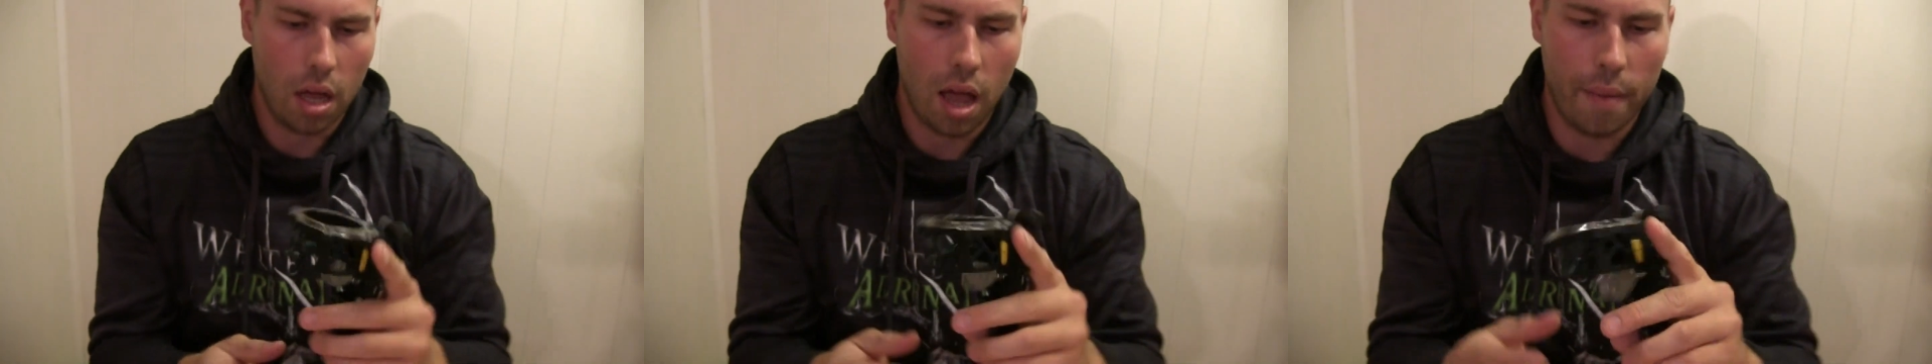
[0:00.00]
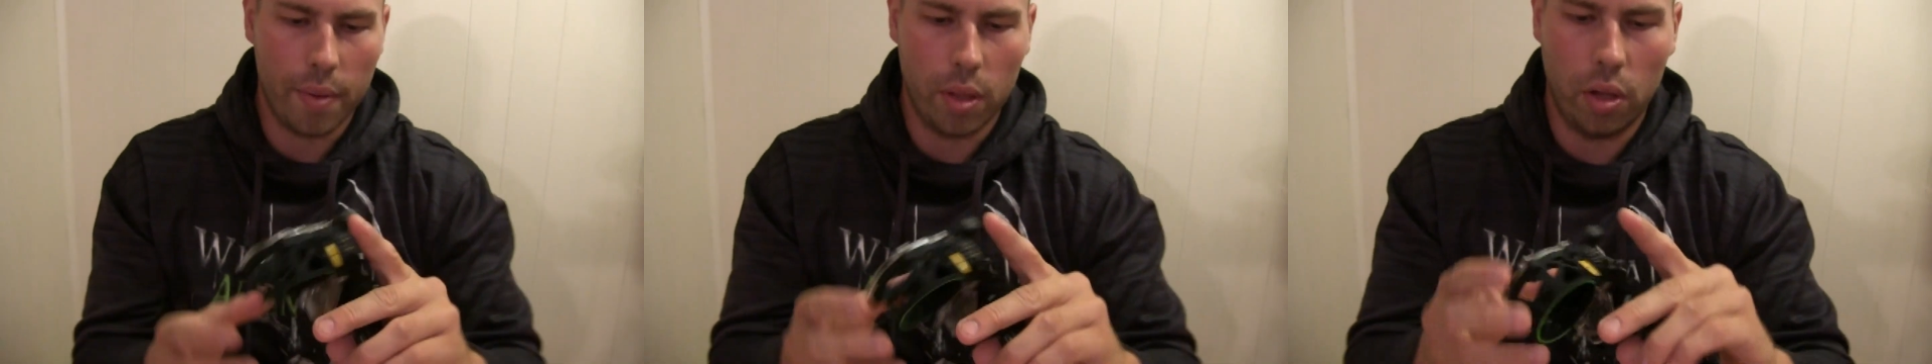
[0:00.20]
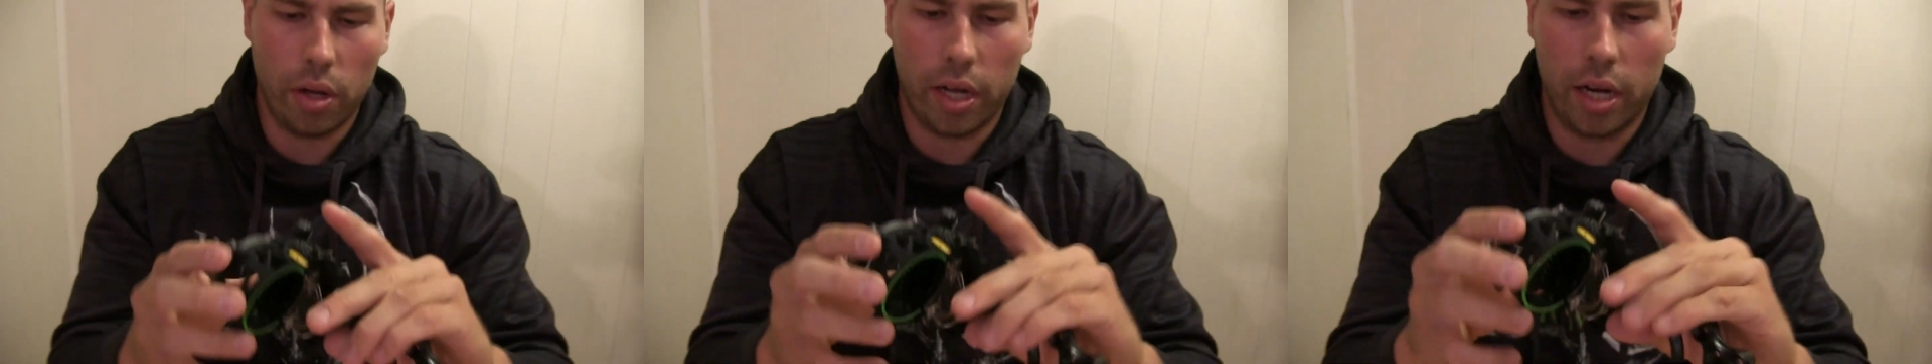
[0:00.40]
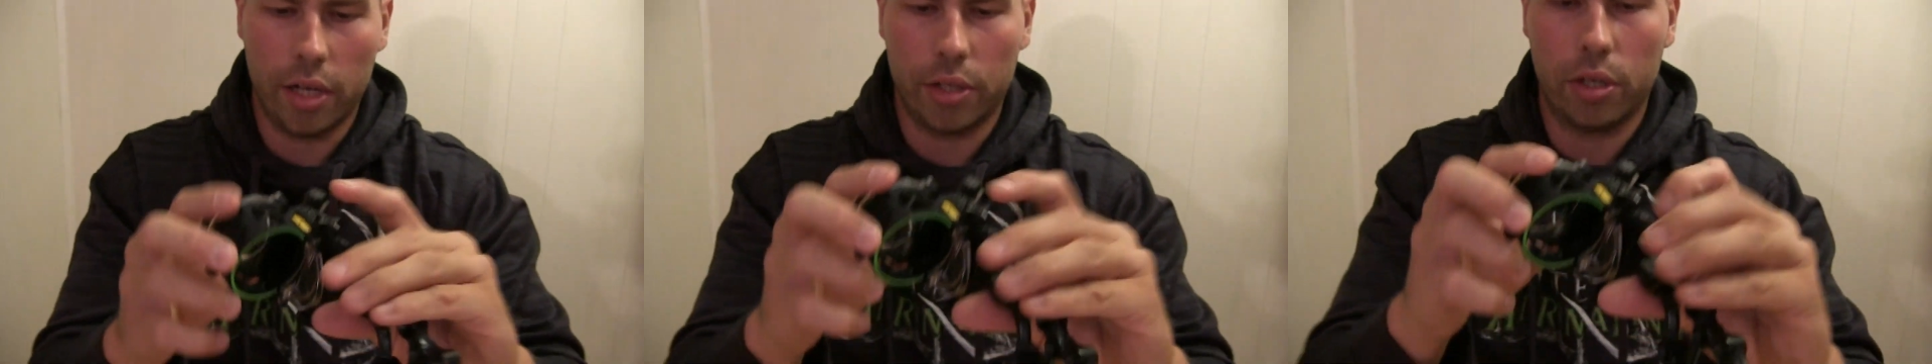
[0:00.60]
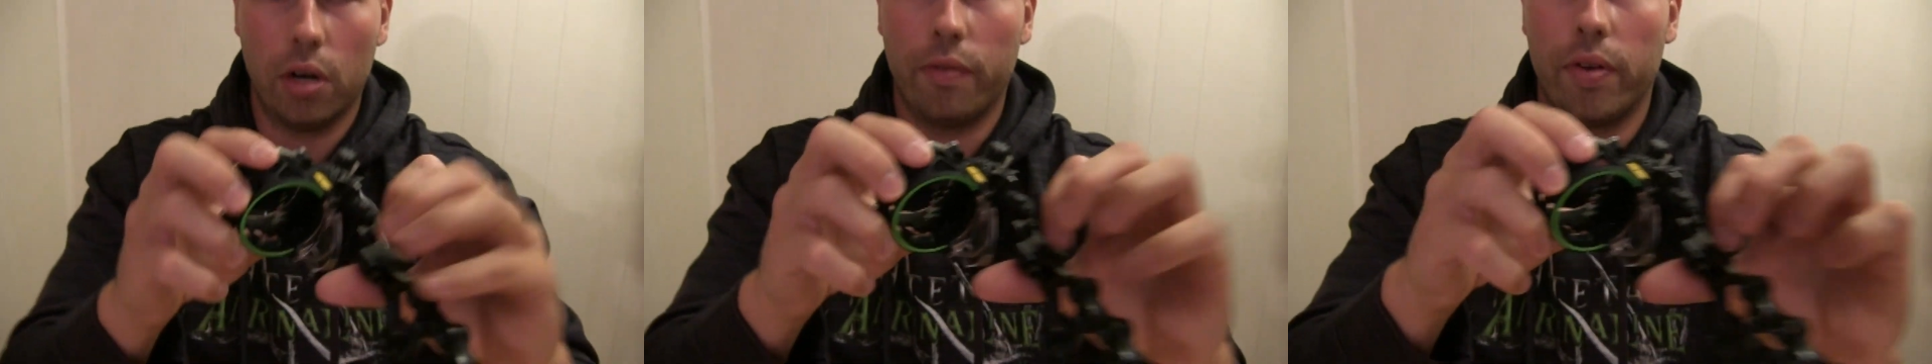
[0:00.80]
I've been looking at
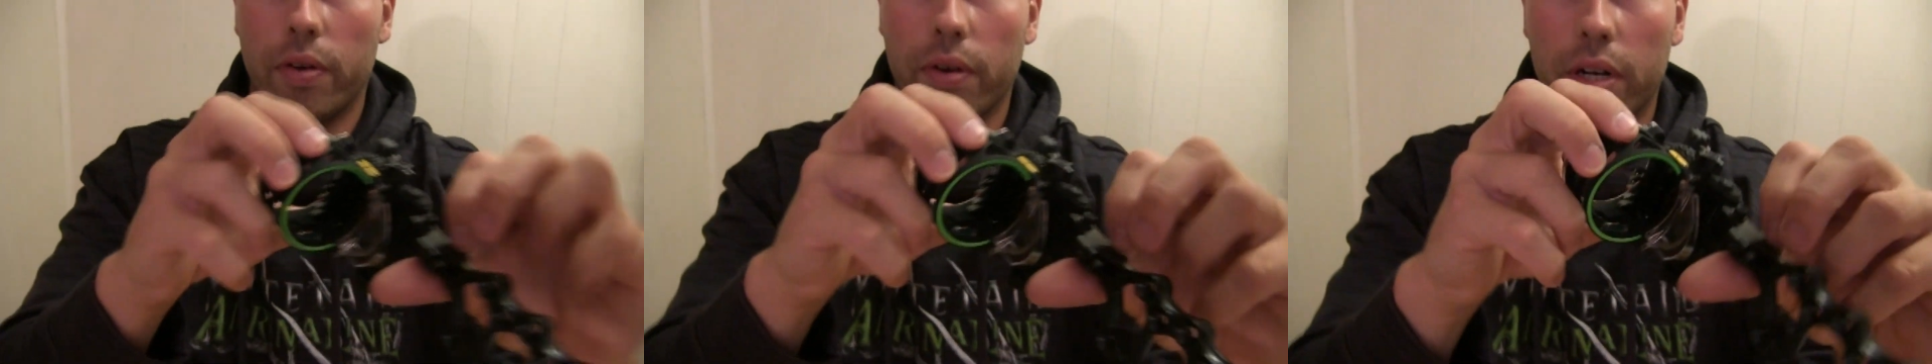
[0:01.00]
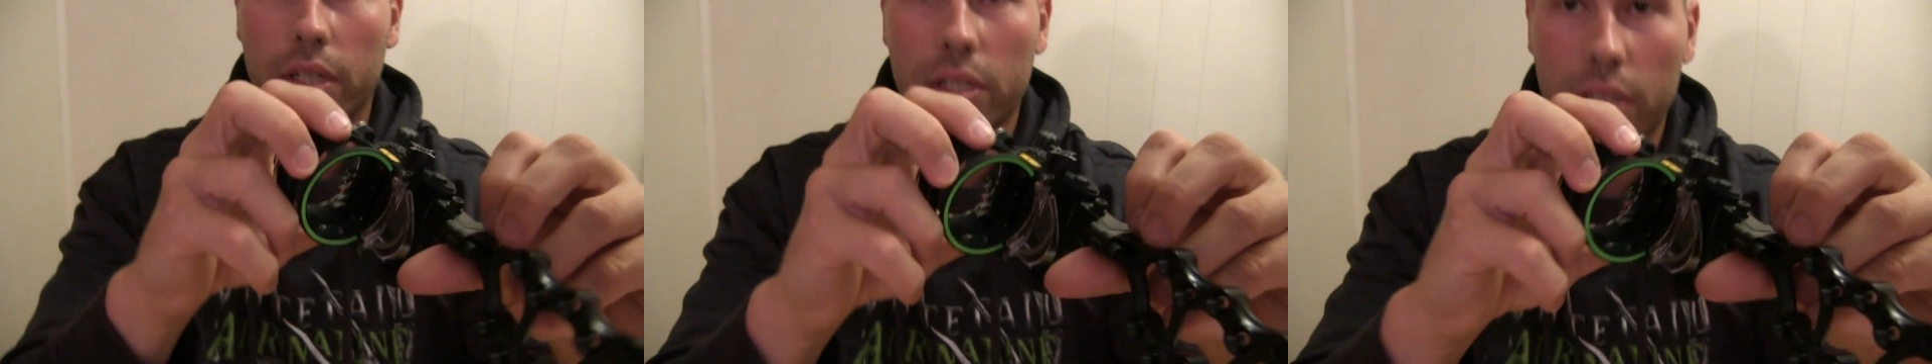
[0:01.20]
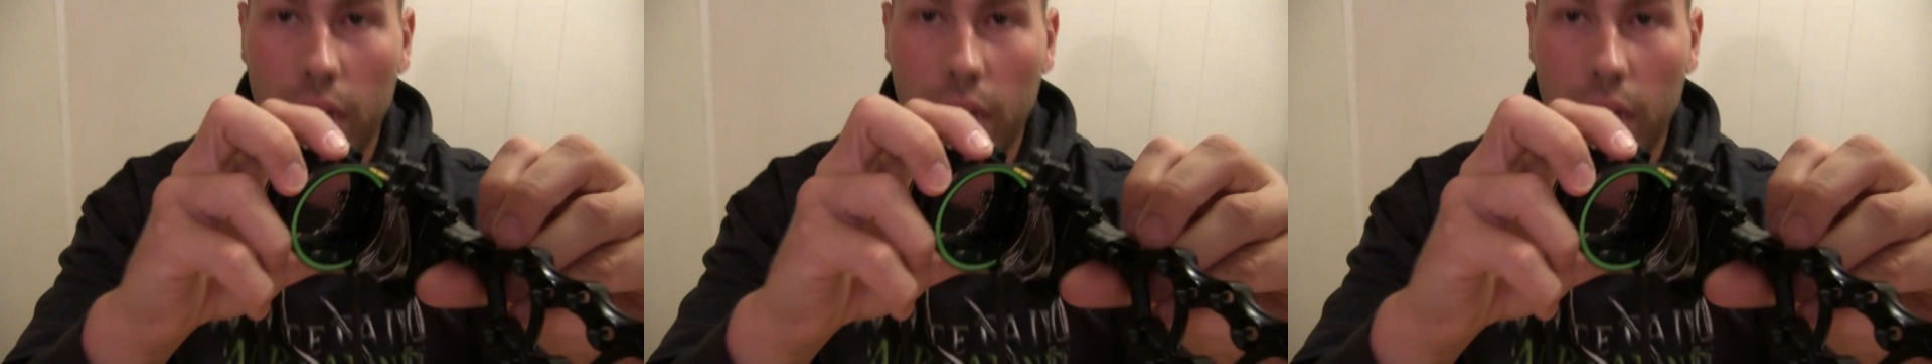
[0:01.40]
Trophy Ridge